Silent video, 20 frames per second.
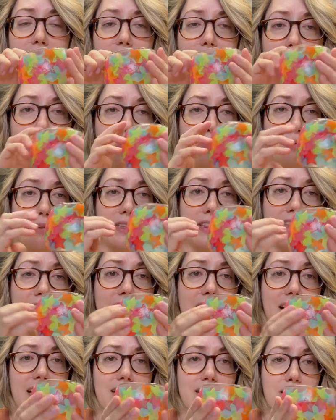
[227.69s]
If you want
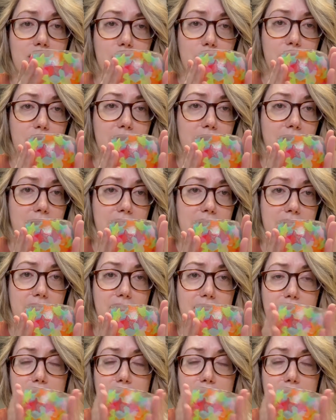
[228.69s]
that, you can put it on there.